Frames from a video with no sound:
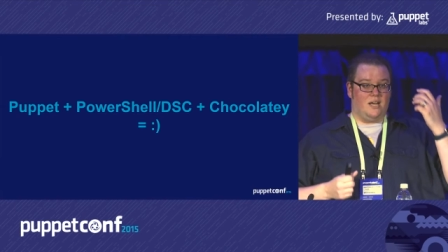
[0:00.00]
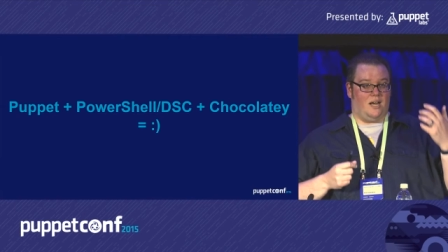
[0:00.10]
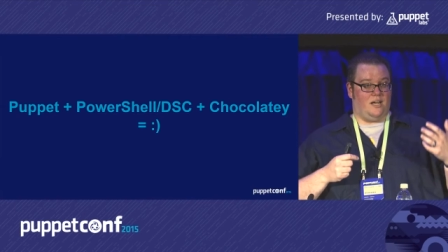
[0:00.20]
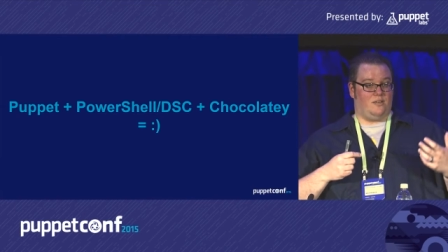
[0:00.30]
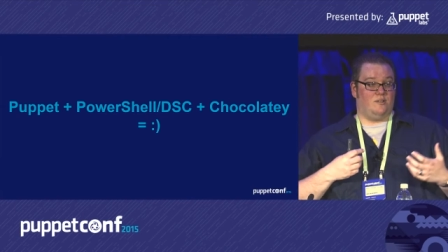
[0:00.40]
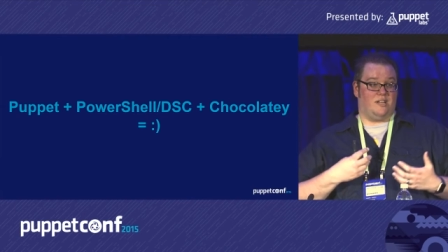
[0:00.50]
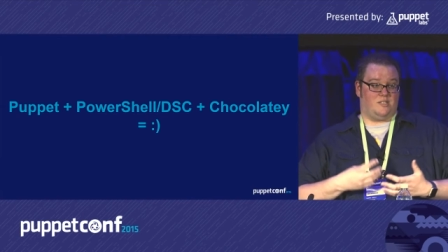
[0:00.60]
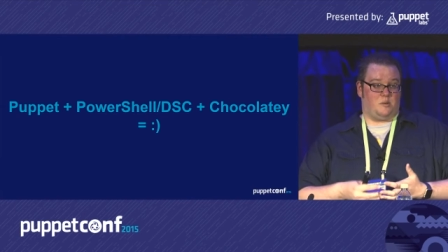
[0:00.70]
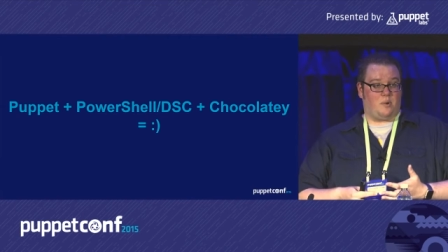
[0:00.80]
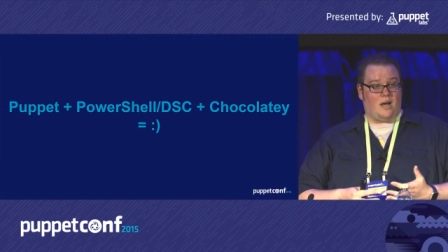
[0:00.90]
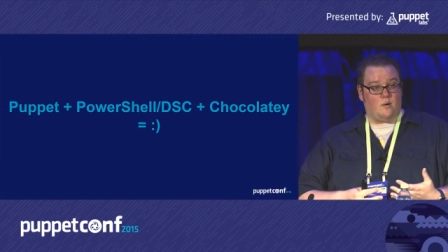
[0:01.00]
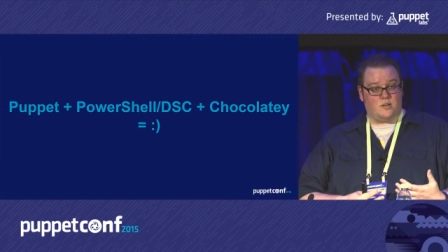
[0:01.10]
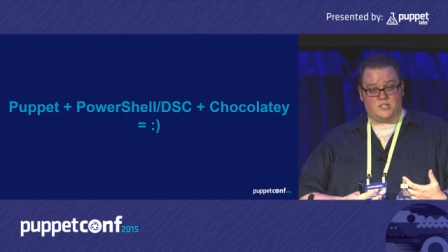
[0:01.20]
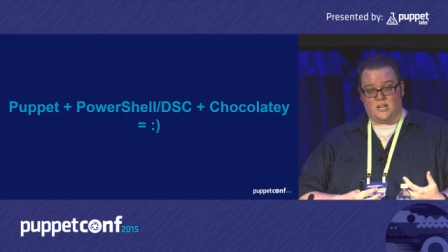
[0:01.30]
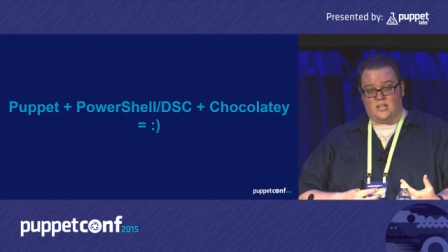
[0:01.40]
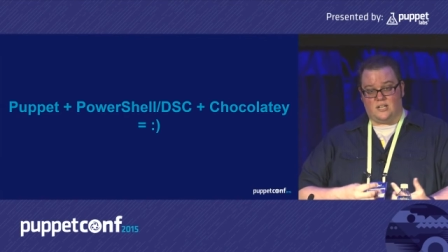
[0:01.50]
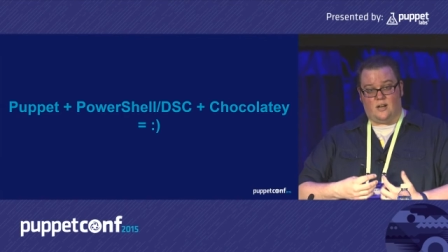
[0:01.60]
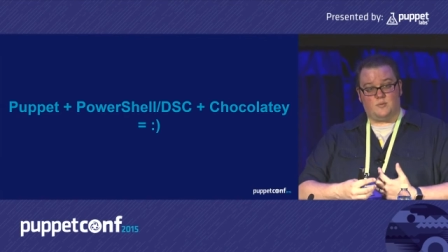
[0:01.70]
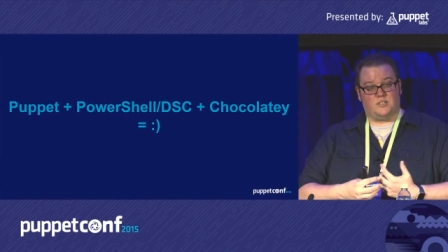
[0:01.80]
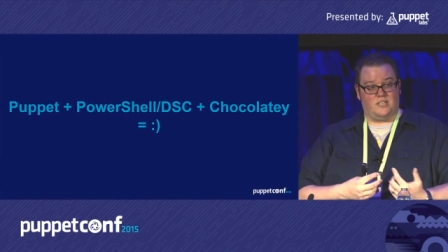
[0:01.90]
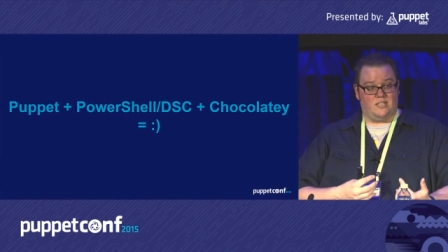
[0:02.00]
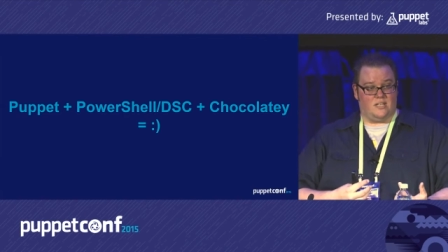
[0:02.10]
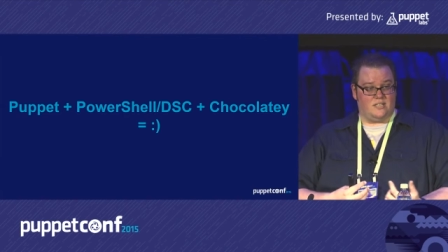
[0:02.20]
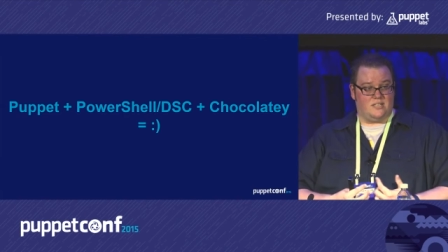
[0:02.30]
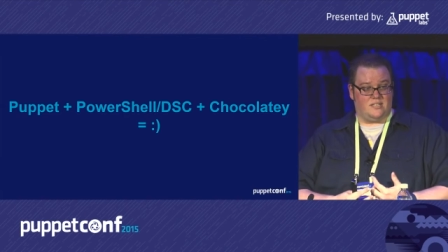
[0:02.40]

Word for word: uh, utilizing PowerShell and optionally the,